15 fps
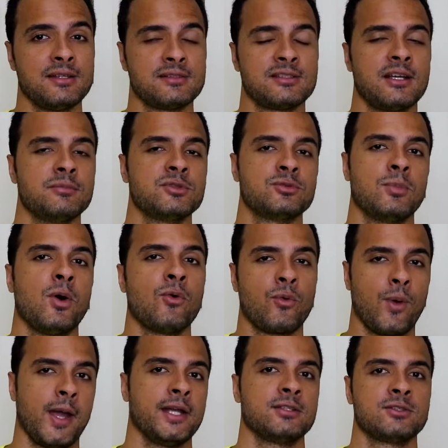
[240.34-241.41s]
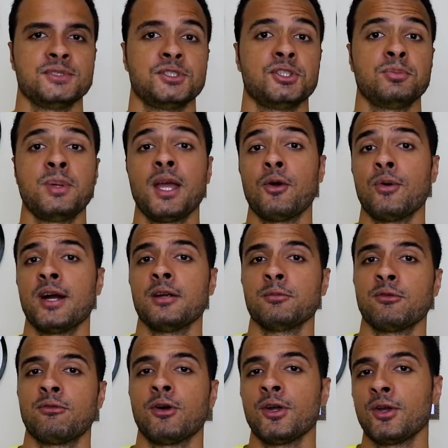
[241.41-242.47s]
and some small quakes. Just be aware
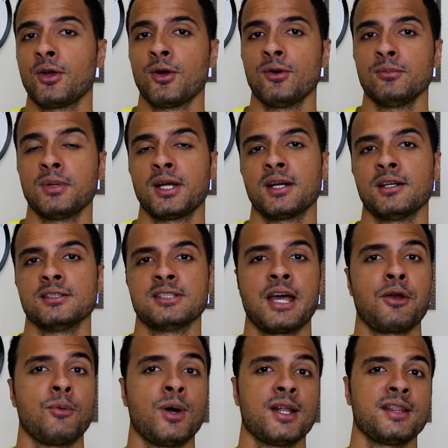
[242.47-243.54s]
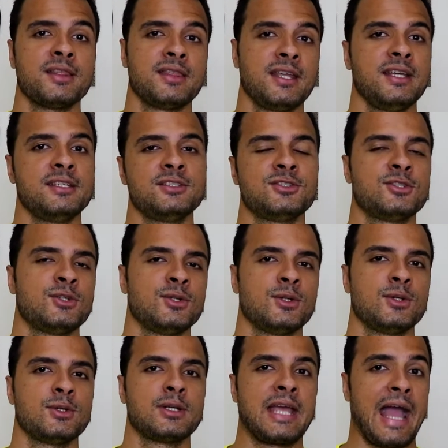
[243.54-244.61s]
before you go because I don't want these
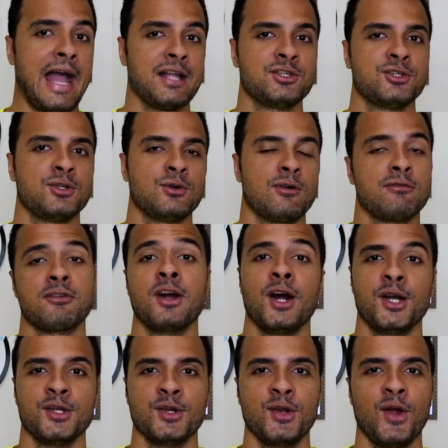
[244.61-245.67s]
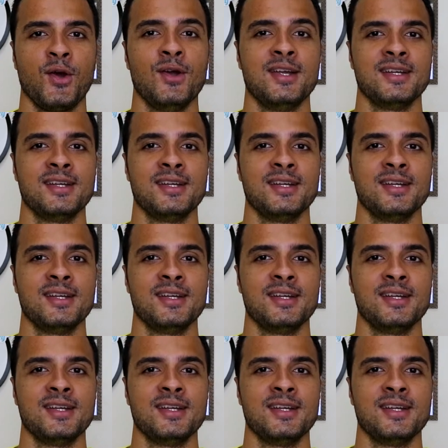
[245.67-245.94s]
to catch you off guard, you know.